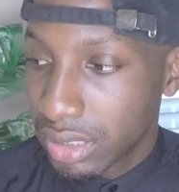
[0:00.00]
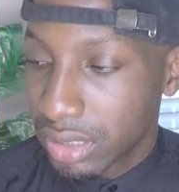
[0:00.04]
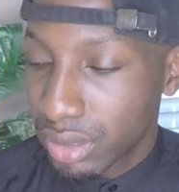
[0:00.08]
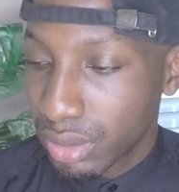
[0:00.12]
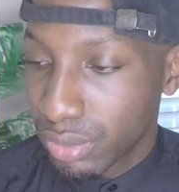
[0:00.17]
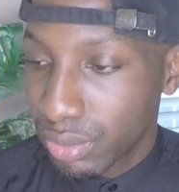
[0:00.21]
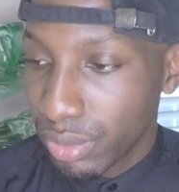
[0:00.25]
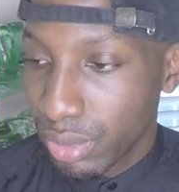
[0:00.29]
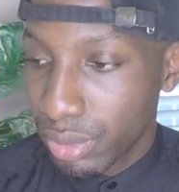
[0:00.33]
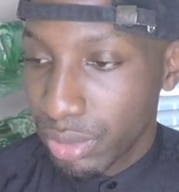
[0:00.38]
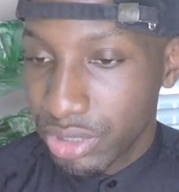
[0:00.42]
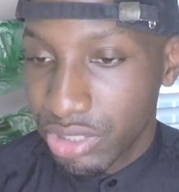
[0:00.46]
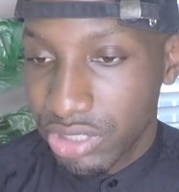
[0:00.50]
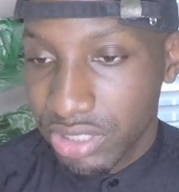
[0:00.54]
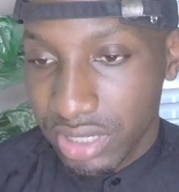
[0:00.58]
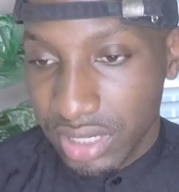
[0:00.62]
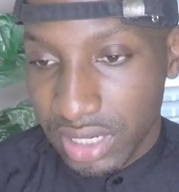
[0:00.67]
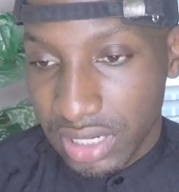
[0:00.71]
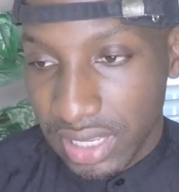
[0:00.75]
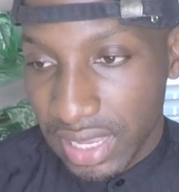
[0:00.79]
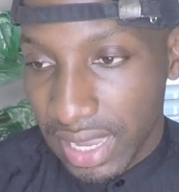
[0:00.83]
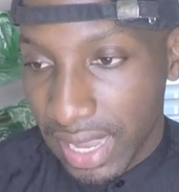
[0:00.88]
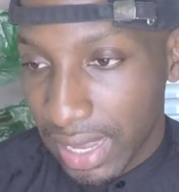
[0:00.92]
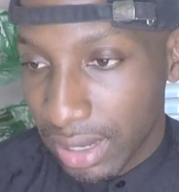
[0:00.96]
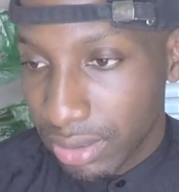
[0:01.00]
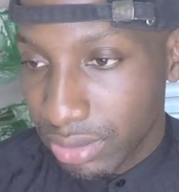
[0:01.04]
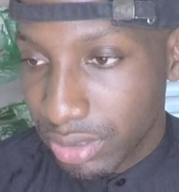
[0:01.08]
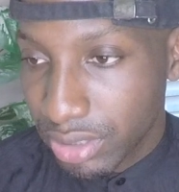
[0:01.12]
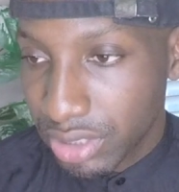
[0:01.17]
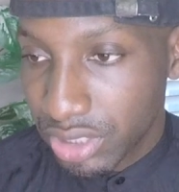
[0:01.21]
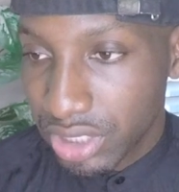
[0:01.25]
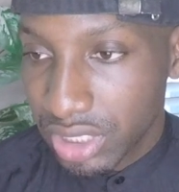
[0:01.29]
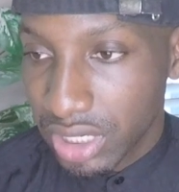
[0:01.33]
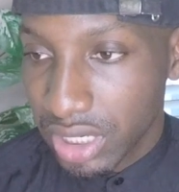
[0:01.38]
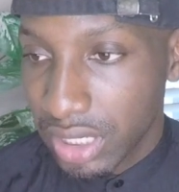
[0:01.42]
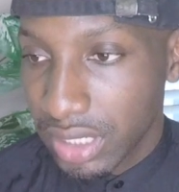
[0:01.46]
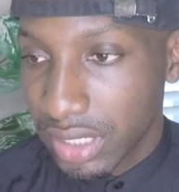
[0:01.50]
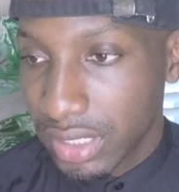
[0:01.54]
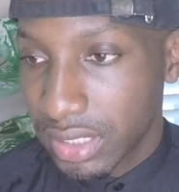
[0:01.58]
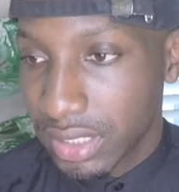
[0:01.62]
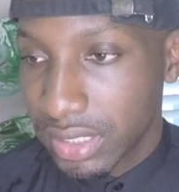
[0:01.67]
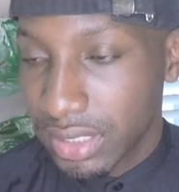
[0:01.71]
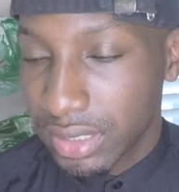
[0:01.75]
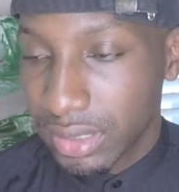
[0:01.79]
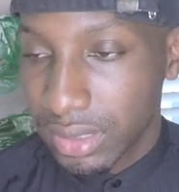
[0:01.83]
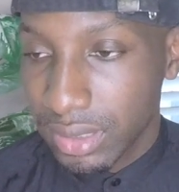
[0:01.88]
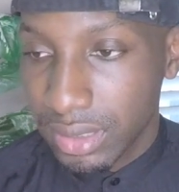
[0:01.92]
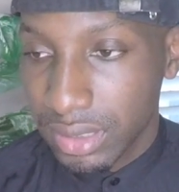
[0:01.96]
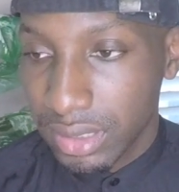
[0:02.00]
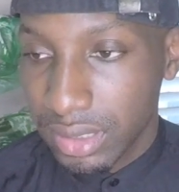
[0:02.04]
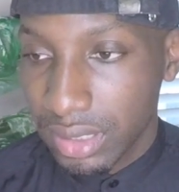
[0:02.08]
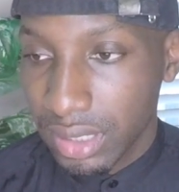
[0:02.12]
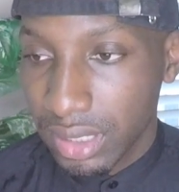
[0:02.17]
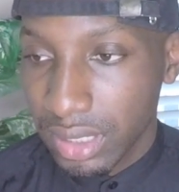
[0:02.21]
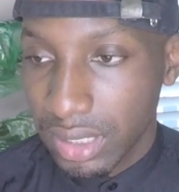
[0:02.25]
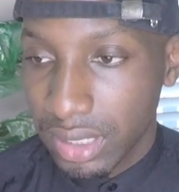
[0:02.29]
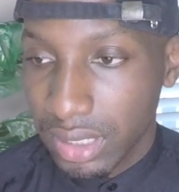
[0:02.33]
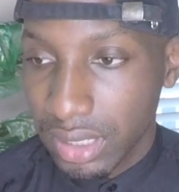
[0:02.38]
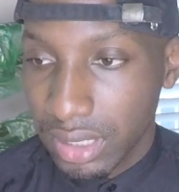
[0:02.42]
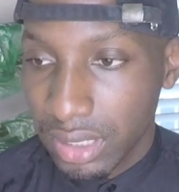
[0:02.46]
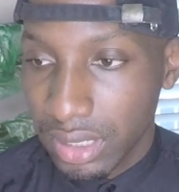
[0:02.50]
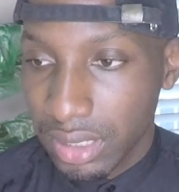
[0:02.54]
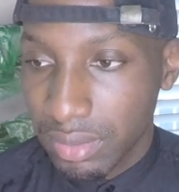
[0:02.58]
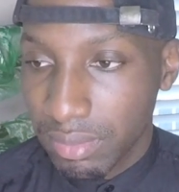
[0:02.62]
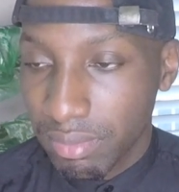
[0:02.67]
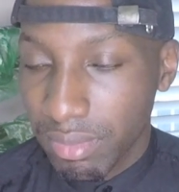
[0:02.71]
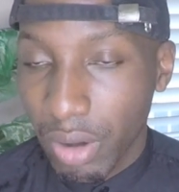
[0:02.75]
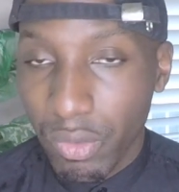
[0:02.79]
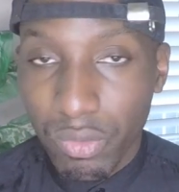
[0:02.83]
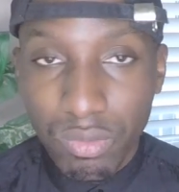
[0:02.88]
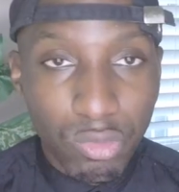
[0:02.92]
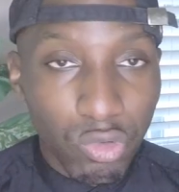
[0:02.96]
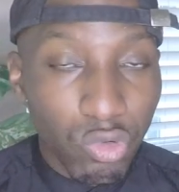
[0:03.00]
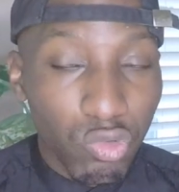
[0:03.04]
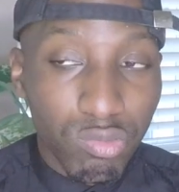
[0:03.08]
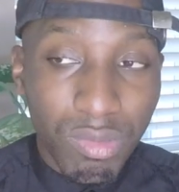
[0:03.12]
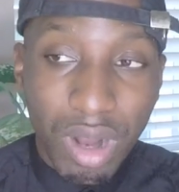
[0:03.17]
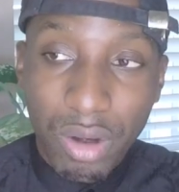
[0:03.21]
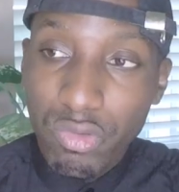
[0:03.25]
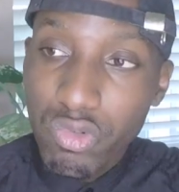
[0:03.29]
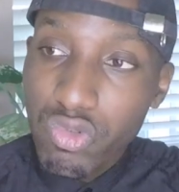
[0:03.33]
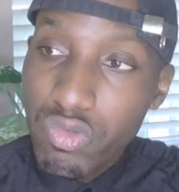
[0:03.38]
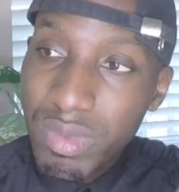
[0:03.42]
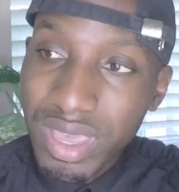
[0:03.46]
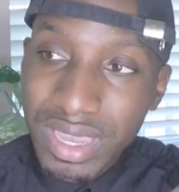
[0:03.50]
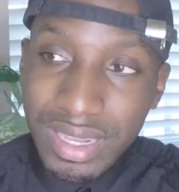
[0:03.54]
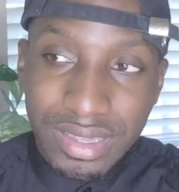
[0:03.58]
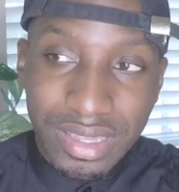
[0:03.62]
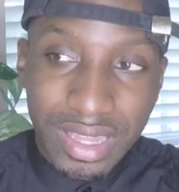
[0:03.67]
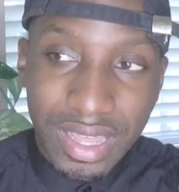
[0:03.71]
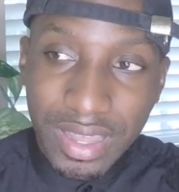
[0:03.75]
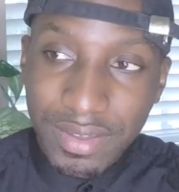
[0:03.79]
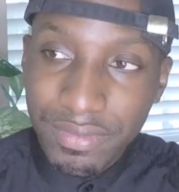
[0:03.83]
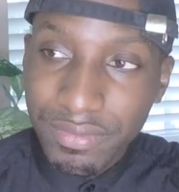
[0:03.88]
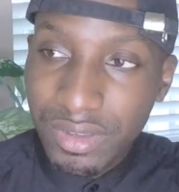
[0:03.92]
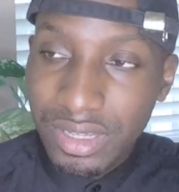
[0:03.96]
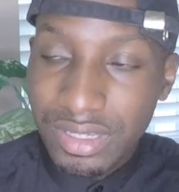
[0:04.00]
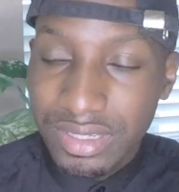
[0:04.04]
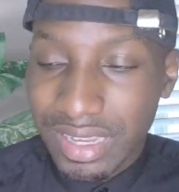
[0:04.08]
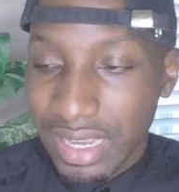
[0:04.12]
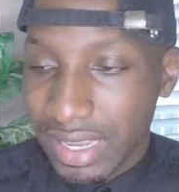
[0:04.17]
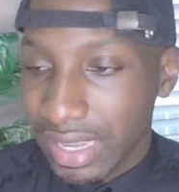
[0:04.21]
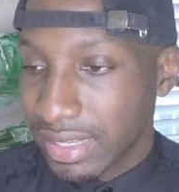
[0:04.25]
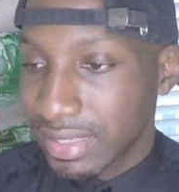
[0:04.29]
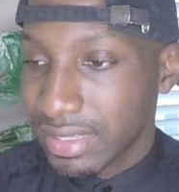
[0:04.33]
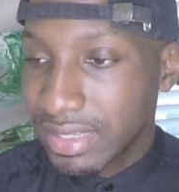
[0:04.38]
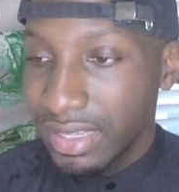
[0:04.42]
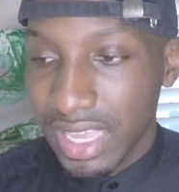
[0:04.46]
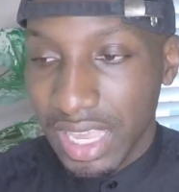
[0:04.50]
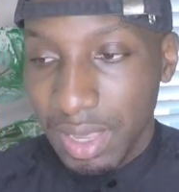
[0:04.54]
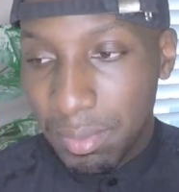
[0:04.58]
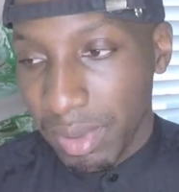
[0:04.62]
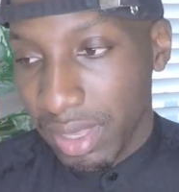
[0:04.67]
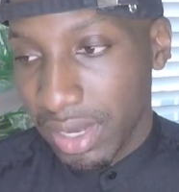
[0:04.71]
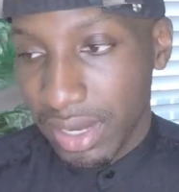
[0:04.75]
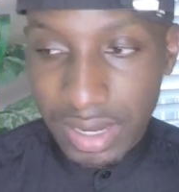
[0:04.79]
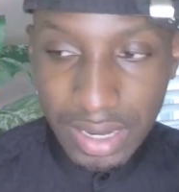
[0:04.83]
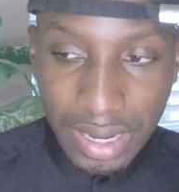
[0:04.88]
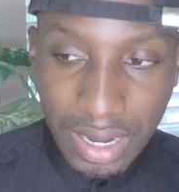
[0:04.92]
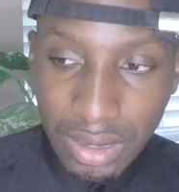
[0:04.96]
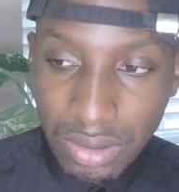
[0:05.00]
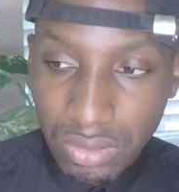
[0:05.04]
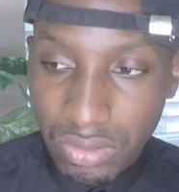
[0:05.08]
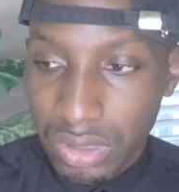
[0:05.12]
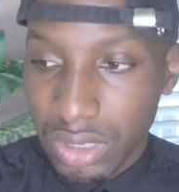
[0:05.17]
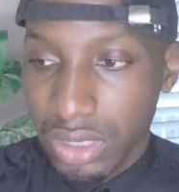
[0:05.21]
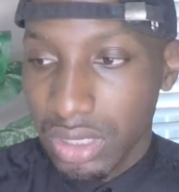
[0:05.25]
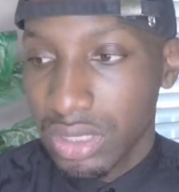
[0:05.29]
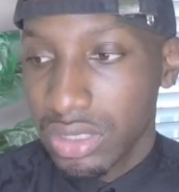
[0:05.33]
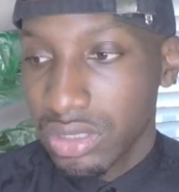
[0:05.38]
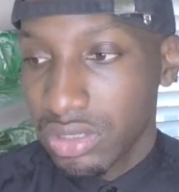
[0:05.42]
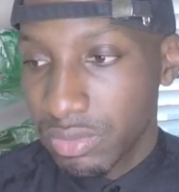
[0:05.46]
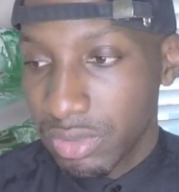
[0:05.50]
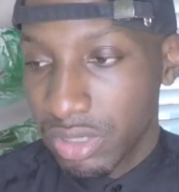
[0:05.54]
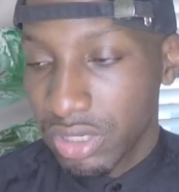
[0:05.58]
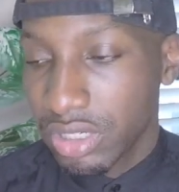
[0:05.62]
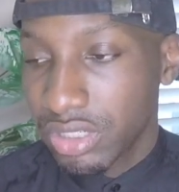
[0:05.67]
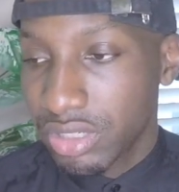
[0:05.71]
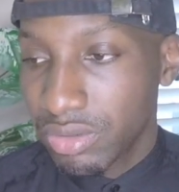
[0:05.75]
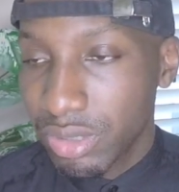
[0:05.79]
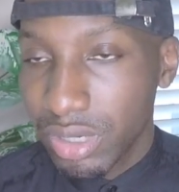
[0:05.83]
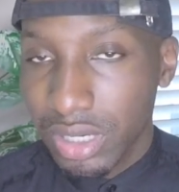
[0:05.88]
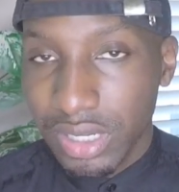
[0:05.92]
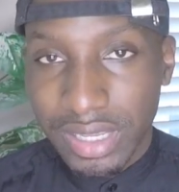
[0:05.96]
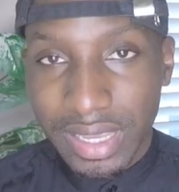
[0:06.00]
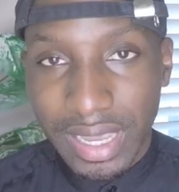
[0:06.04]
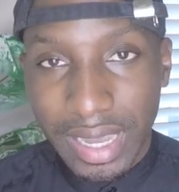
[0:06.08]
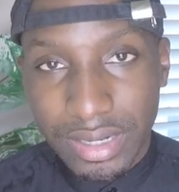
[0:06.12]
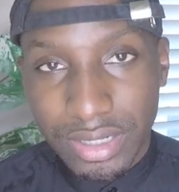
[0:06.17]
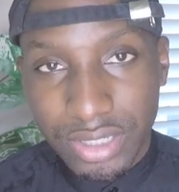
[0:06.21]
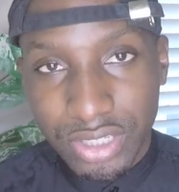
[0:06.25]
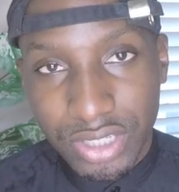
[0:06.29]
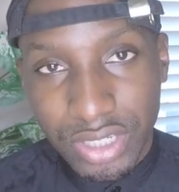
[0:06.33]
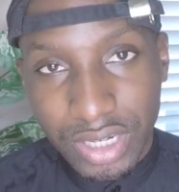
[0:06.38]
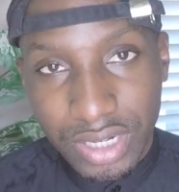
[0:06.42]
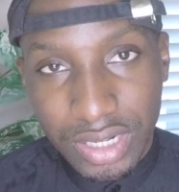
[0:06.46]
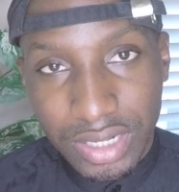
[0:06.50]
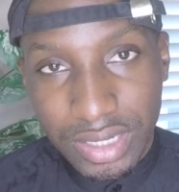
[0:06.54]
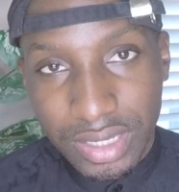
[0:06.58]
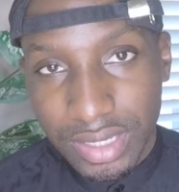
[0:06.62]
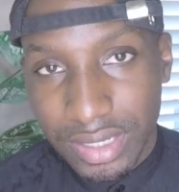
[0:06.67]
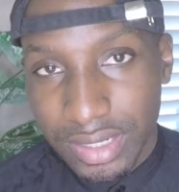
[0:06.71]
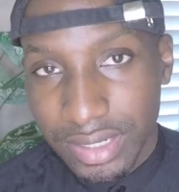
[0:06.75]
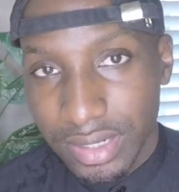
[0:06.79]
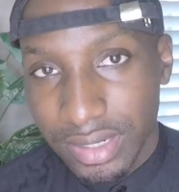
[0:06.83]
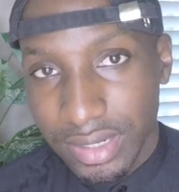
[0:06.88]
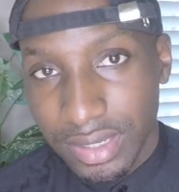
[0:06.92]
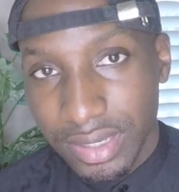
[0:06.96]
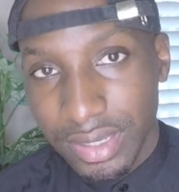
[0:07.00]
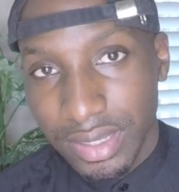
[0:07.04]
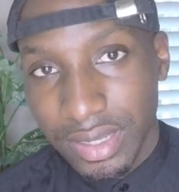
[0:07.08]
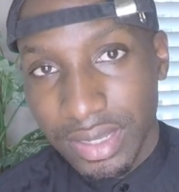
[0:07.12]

we were just on the couch chilling, and my roommate left because I guess he came in and out. We were on the couch chilling.